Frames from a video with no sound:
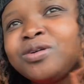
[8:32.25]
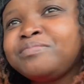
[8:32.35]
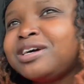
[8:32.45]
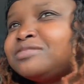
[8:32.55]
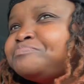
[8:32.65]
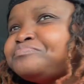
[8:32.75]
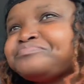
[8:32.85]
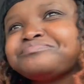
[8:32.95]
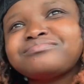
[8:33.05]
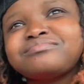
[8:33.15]
about,
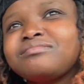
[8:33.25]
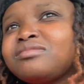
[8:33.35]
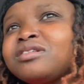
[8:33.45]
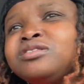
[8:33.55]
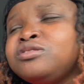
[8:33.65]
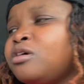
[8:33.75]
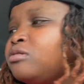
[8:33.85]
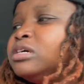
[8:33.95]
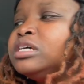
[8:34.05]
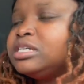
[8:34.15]
you
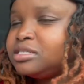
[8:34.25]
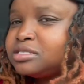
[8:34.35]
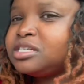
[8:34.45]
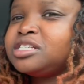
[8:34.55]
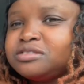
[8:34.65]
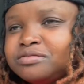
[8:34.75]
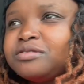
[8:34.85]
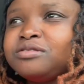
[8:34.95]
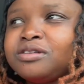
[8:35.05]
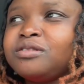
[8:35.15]
know, it's good,
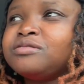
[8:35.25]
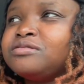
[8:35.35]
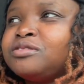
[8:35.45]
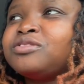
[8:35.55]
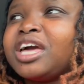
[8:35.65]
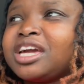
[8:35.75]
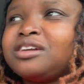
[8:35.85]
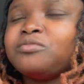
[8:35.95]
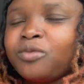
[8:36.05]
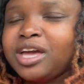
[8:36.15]
you know, you
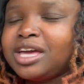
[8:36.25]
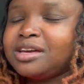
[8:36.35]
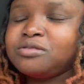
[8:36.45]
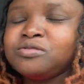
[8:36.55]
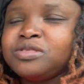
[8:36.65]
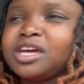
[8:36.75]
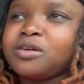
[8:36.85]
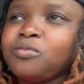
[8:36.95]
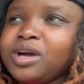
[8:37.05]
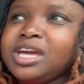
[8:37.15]
thinking way ahead of
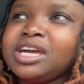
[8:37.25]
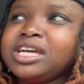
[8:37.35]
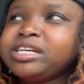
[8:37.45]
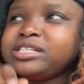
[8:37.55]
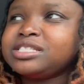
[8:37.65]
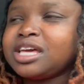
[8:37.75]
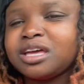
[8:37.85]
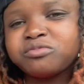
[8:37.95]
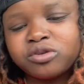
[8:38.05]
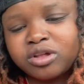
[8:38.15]

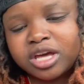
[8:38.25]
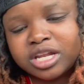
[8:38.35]
time, you know, like a